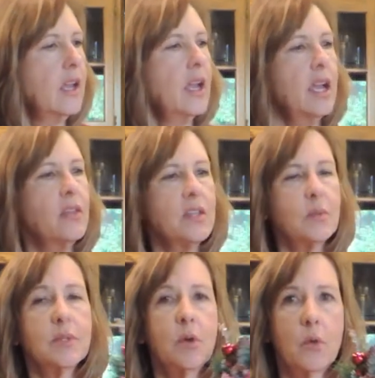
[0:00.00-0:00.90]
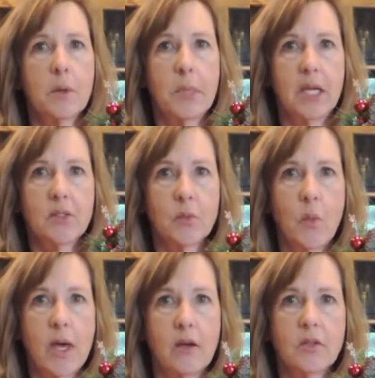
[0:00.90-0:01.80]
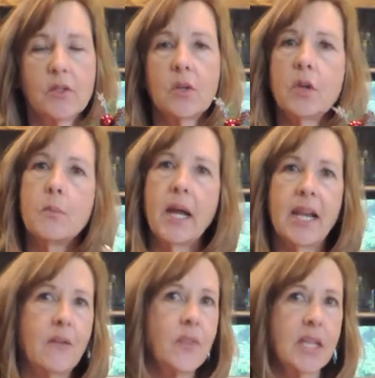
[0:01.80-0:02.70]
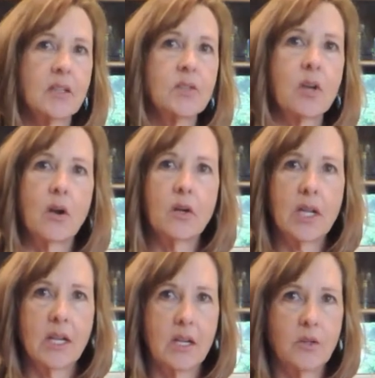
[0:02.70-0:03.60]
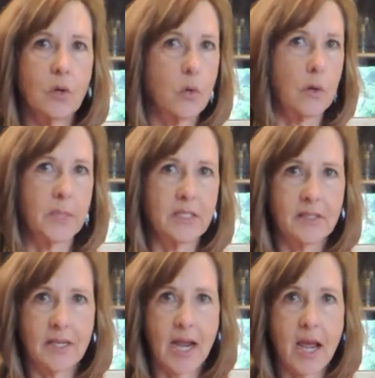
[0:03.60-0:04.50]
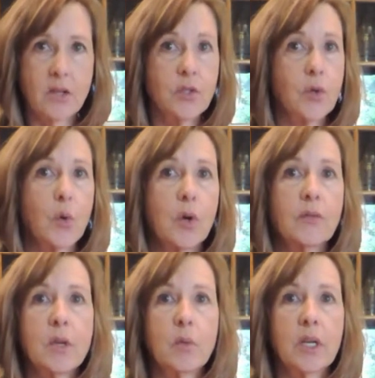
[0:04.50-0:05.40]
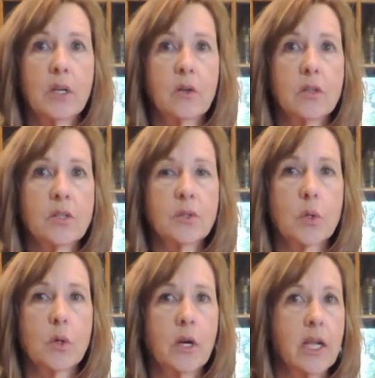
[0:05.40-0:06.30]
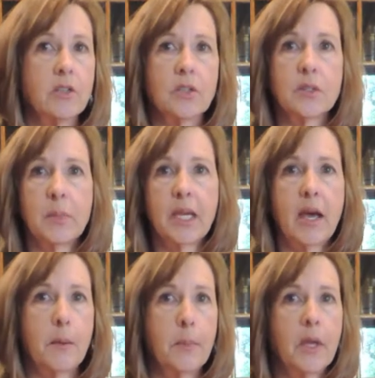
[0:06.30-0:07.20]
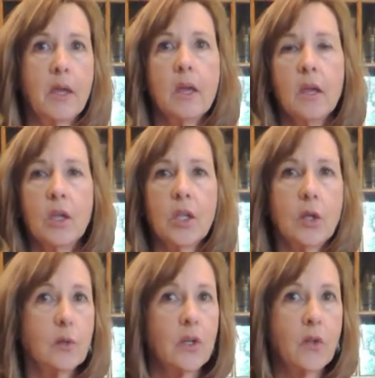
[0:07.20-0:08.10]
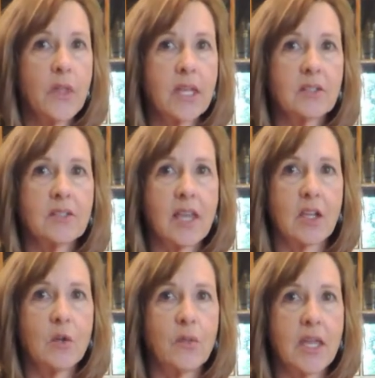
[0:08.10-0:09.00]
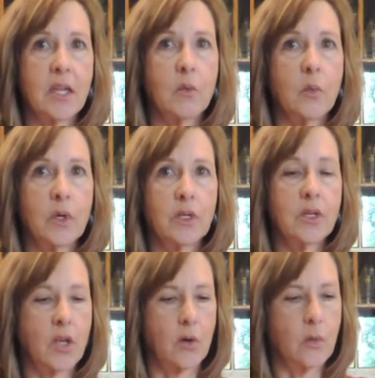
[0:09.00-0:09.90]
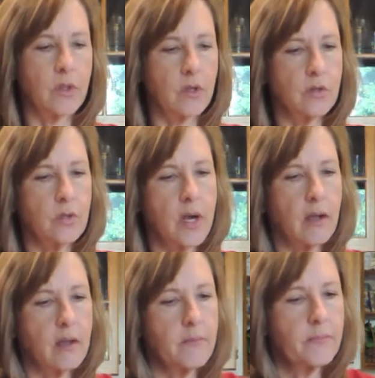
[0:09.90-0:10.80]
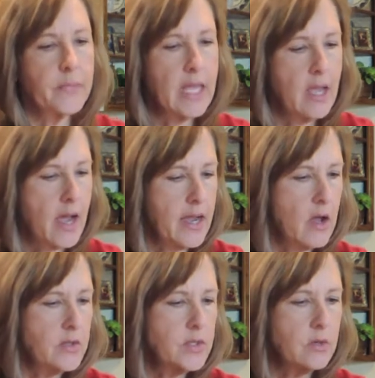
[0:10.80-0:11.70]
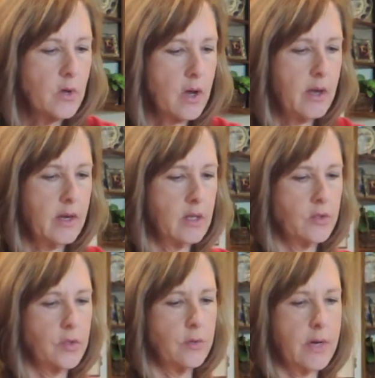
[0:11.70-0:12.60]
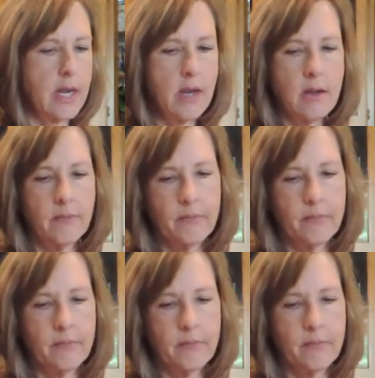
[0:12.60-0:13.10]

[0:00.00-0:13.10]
And this was an ornament as well. So you might have things already in your ornament stash, or if you want to go to the store and just pick up cute little things that you think would go with your truck. I also got a tree